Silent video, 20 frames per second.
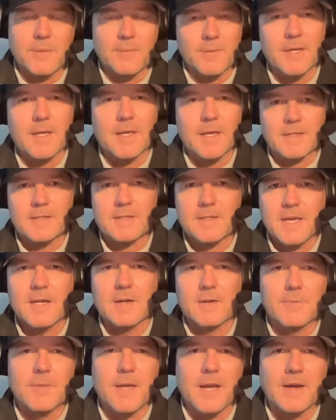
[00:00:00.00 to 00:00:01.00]
I'm going to guess
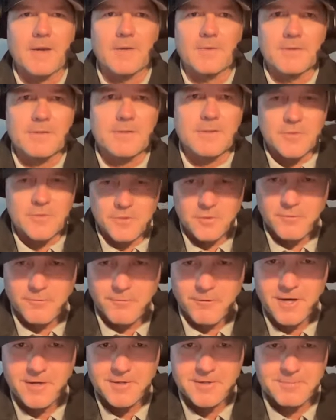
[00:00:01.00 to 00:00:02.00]
Caleb Downs is a true
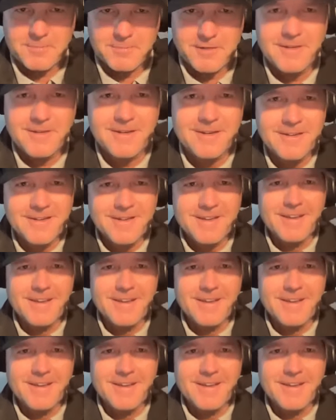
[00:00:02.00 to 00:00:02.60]
freshman